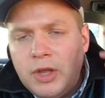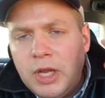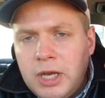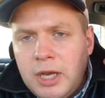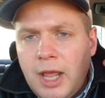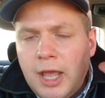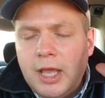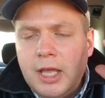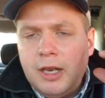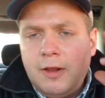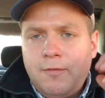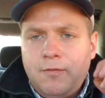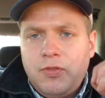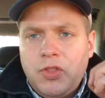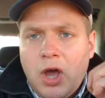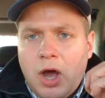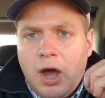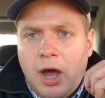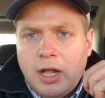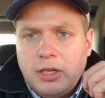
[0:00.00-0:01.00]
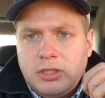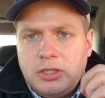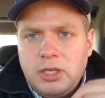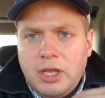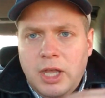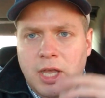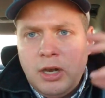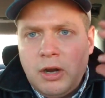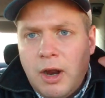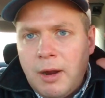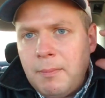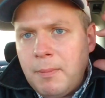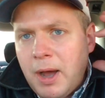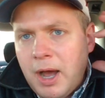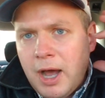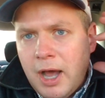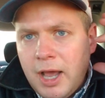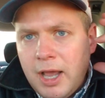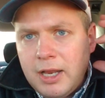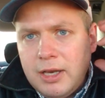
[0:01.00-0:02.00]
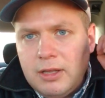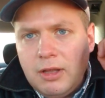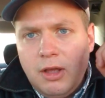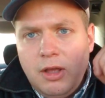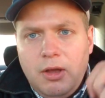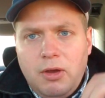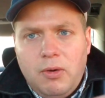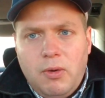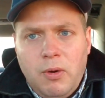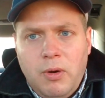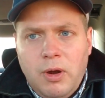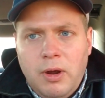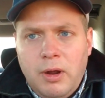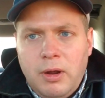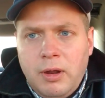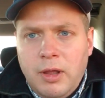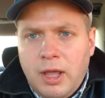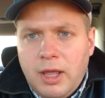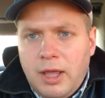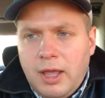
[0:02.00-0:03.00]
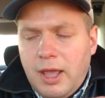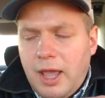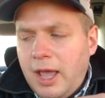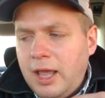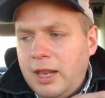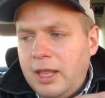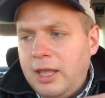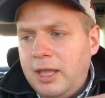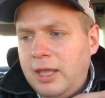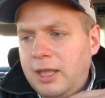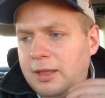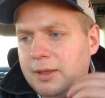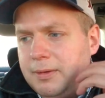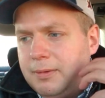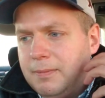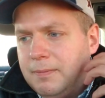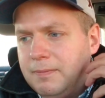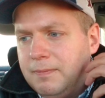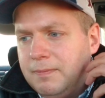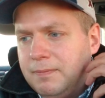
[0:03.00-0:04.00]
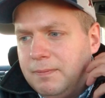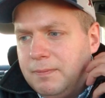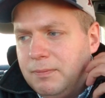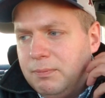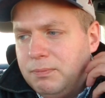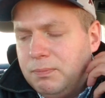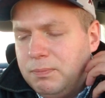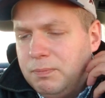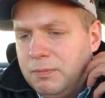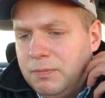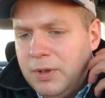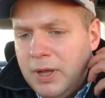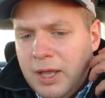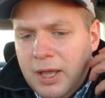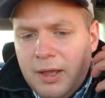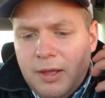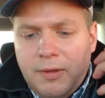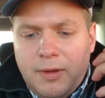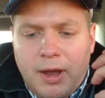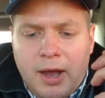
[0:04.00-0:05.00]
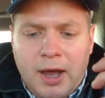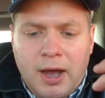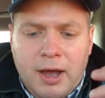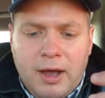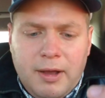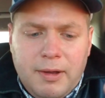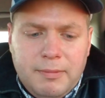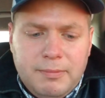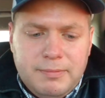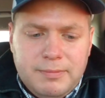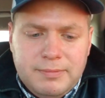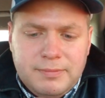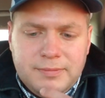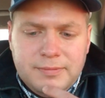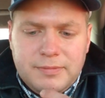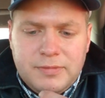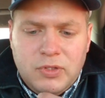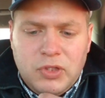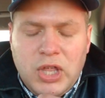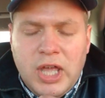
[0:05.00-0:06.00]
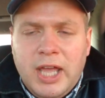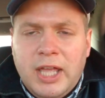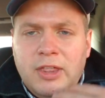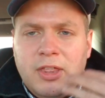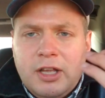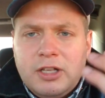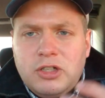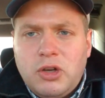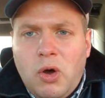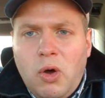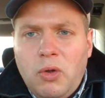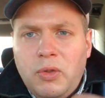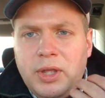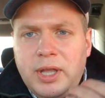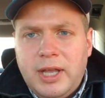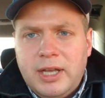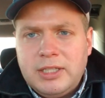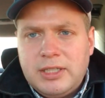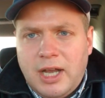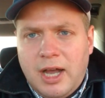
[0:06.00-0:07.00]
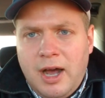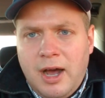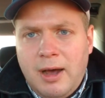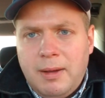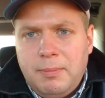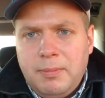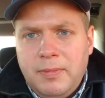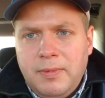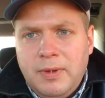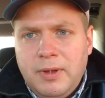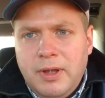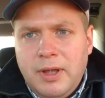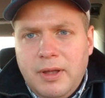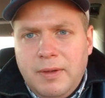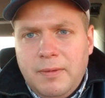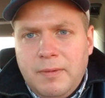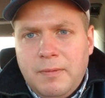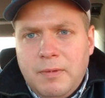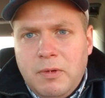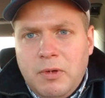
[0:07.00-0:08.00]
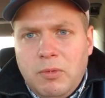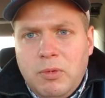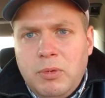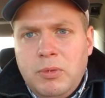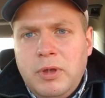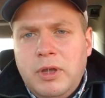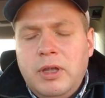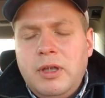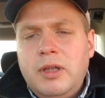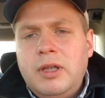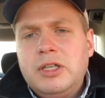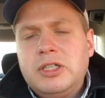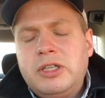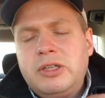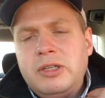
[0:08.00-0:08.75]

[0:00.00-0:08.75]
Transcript: the negative thoughts in our mind or any uh, thing that's holding us up, when we,